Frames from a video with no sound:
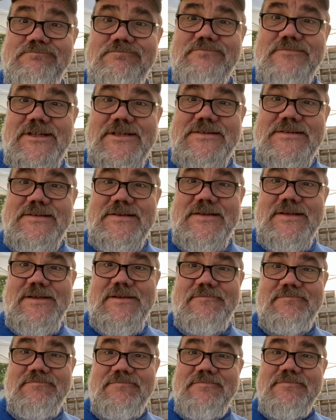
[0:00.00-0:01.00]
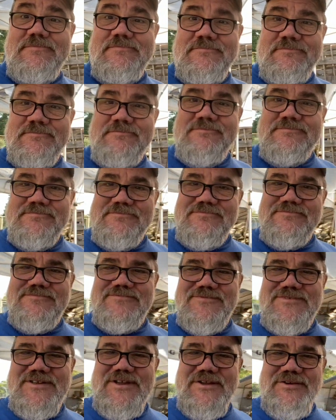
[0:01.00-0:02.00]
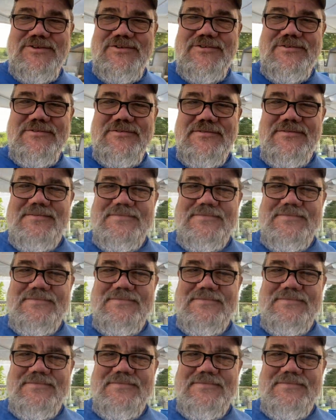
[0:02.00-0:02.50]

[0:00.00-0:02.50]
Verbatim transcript: let's see. Stay tuned.